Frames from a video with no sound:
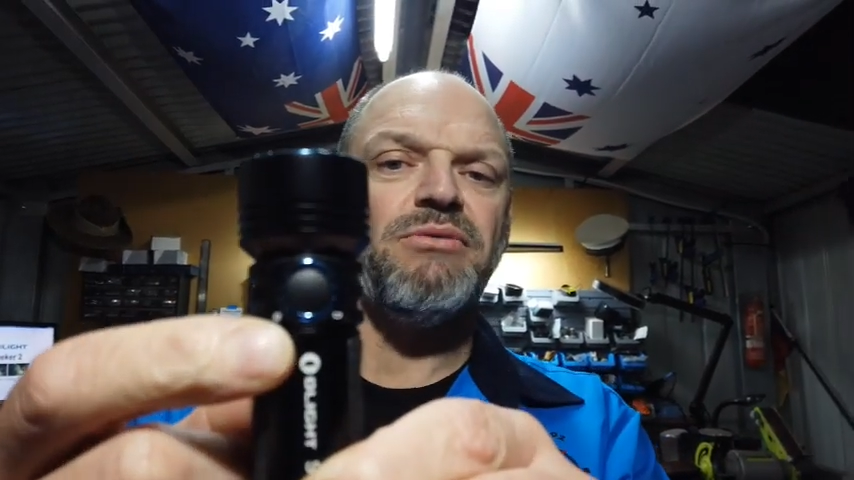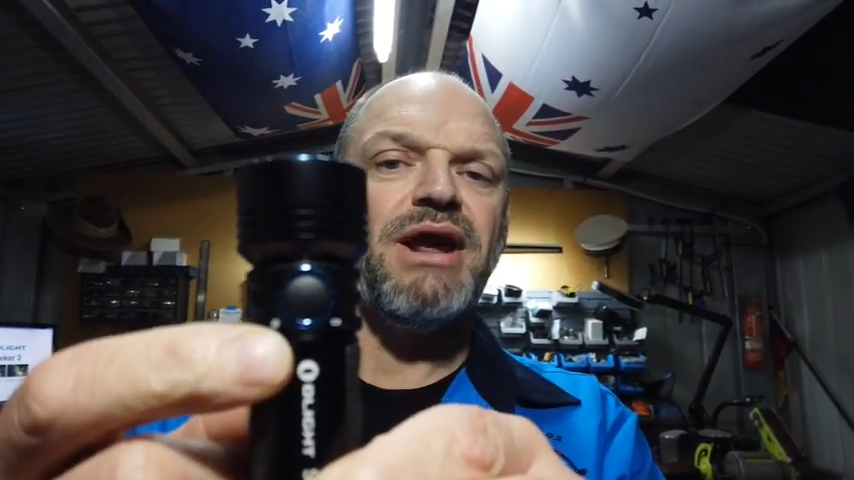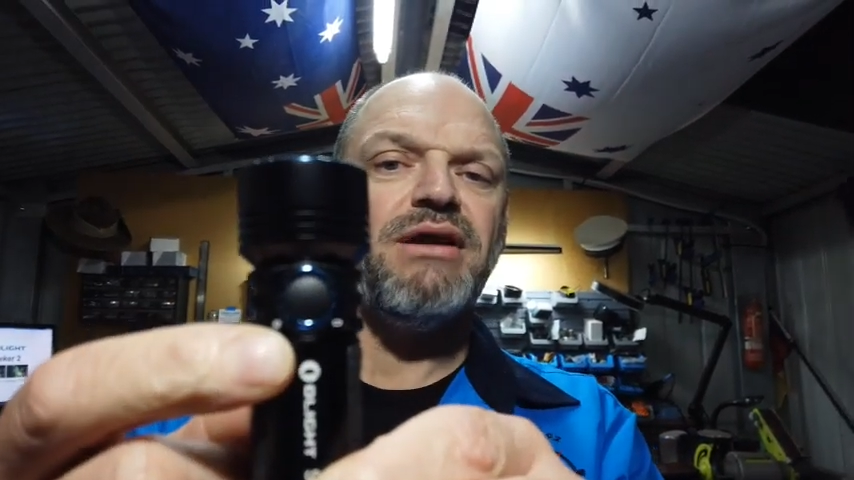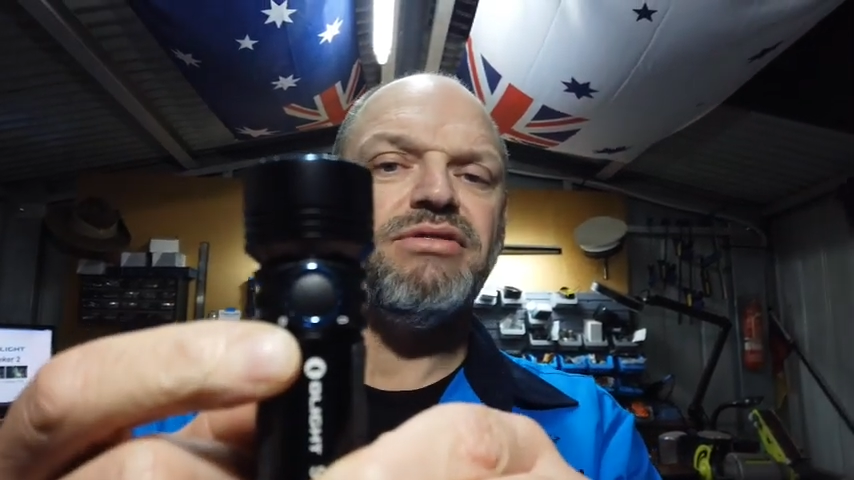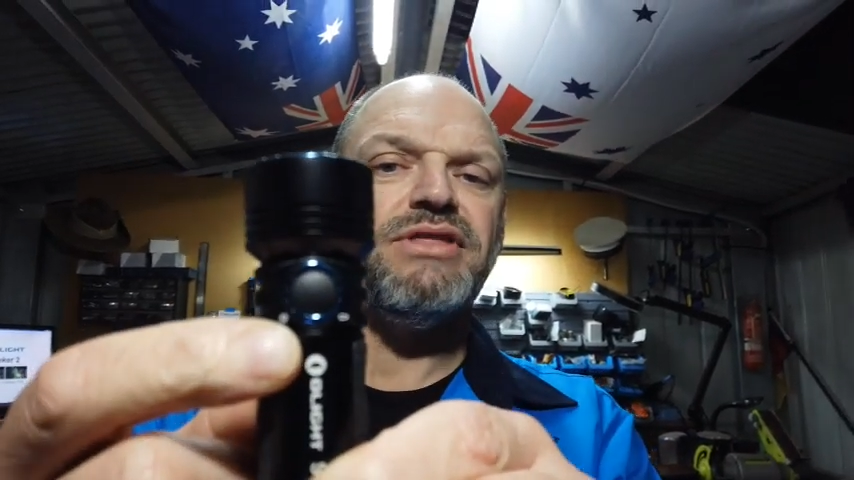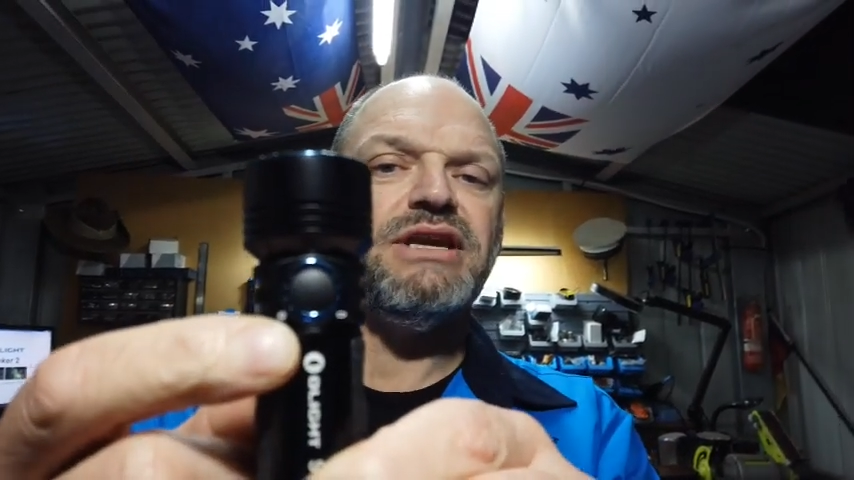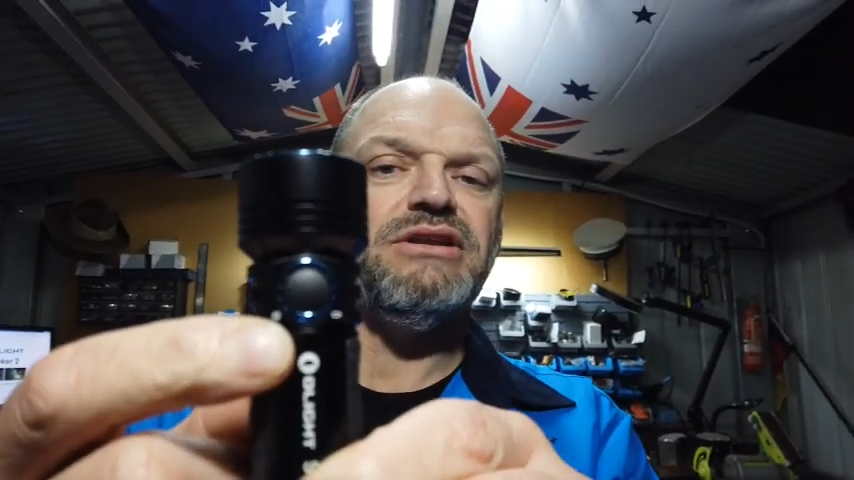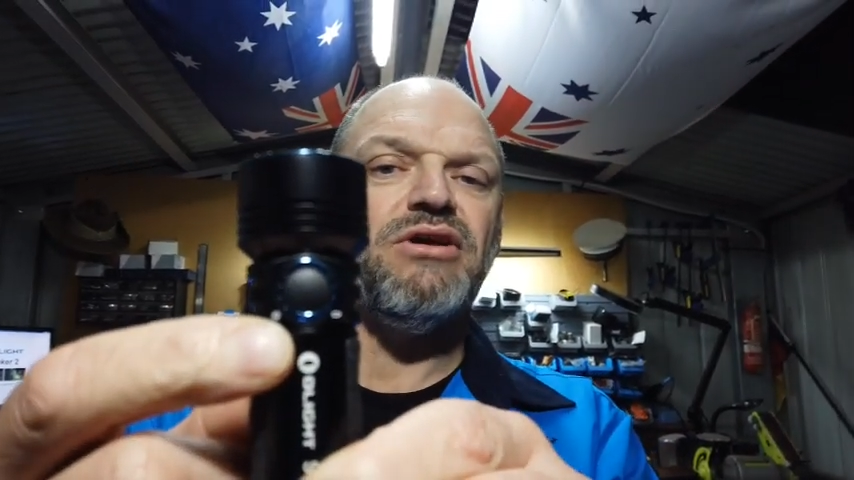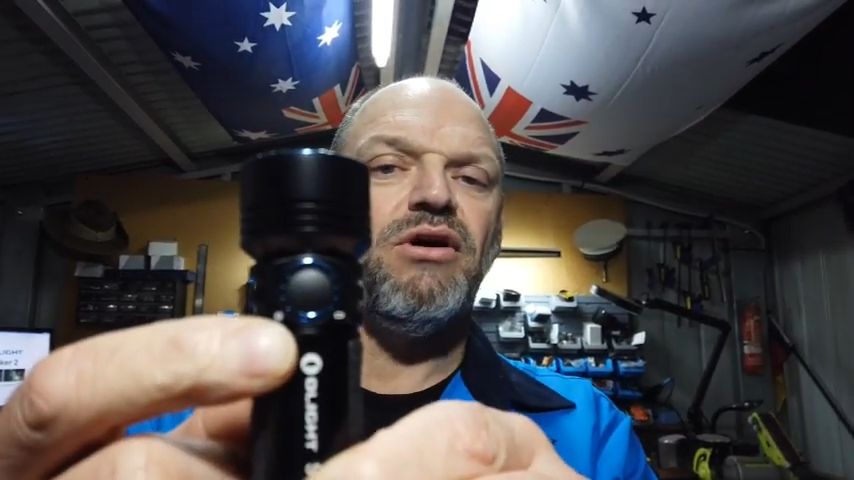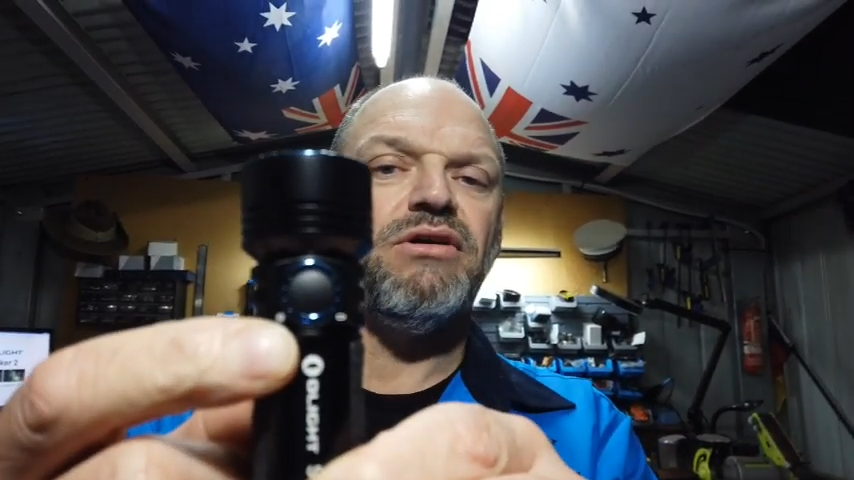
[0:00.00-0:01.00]
around
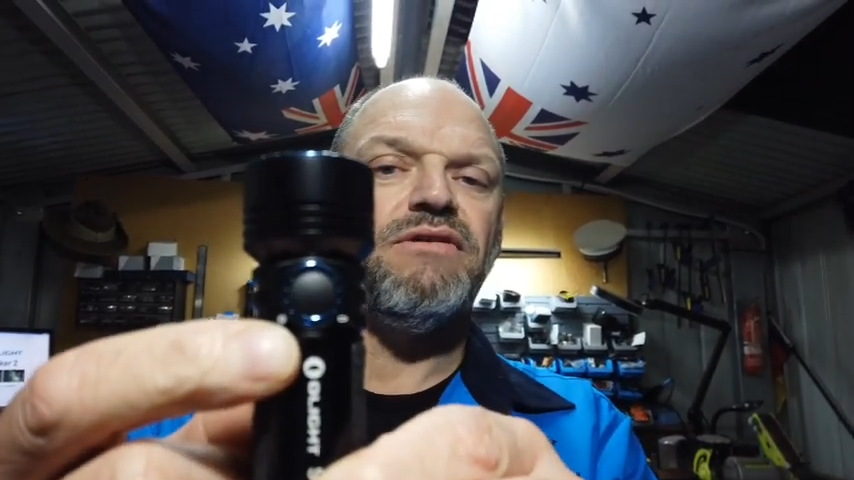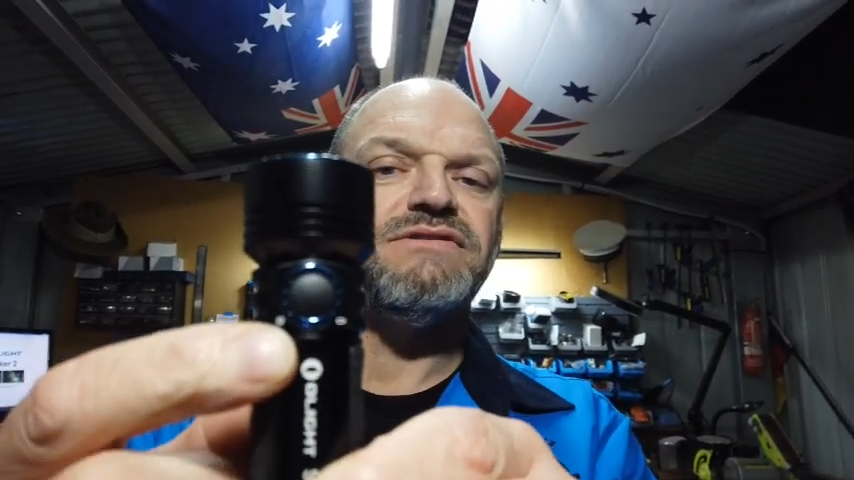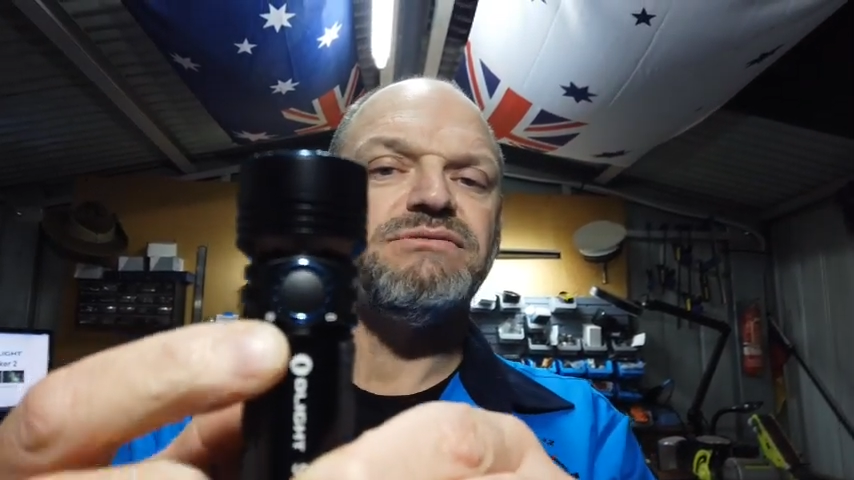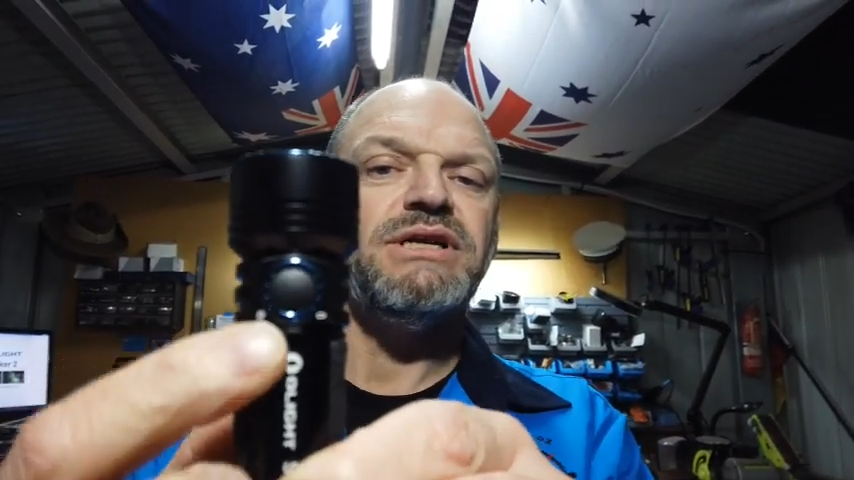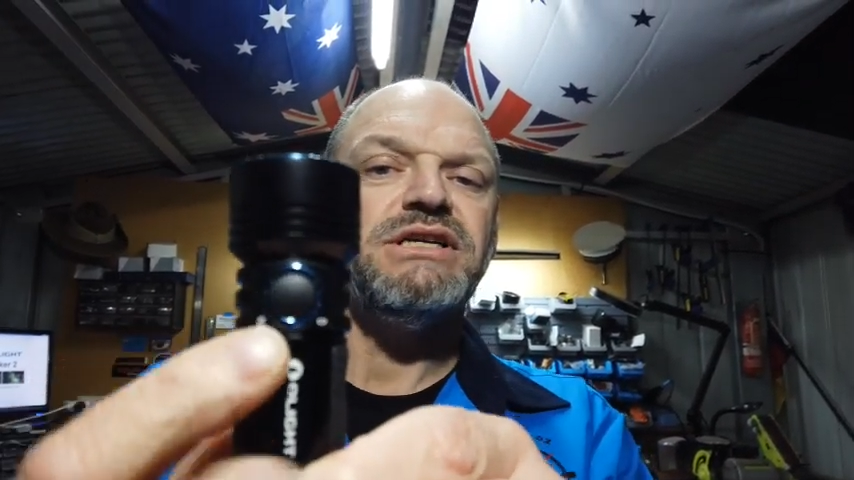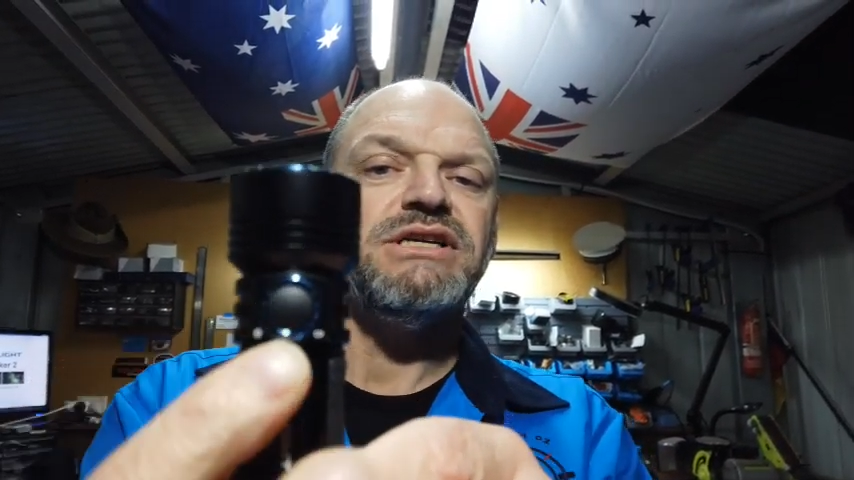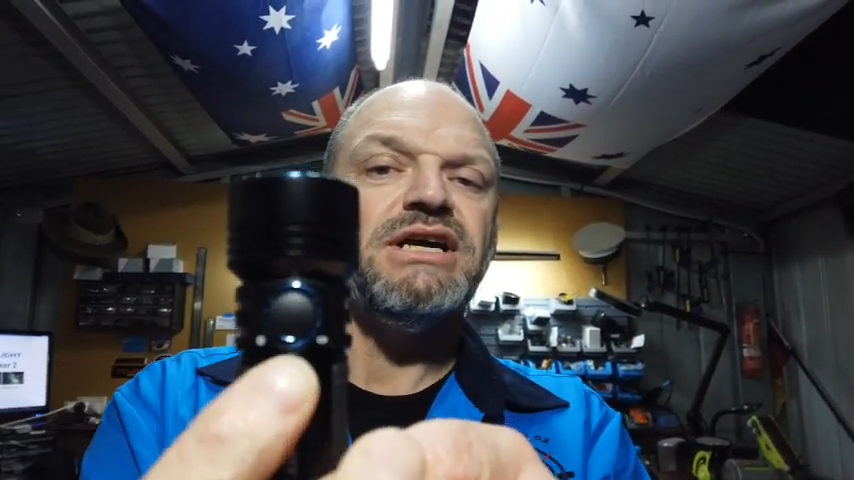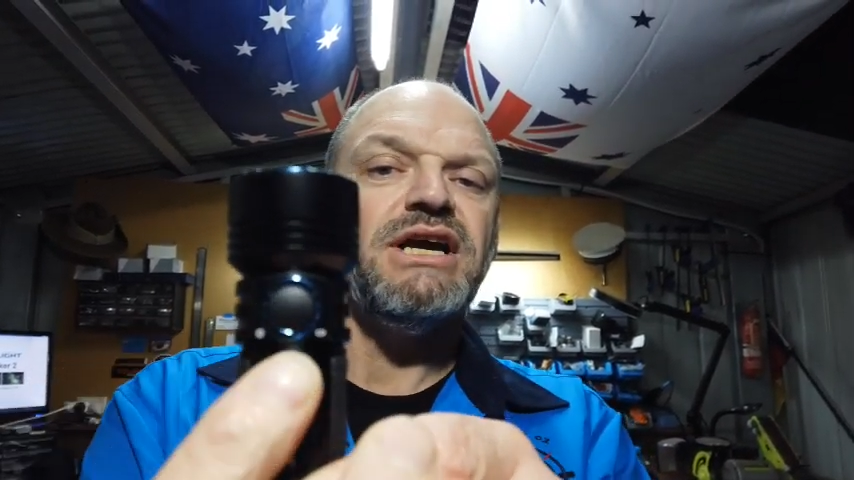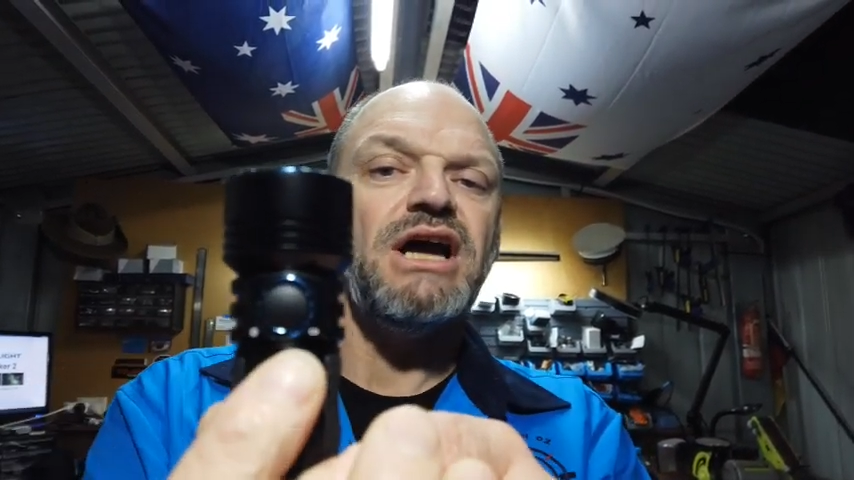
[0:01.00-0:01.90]
the on-off switch,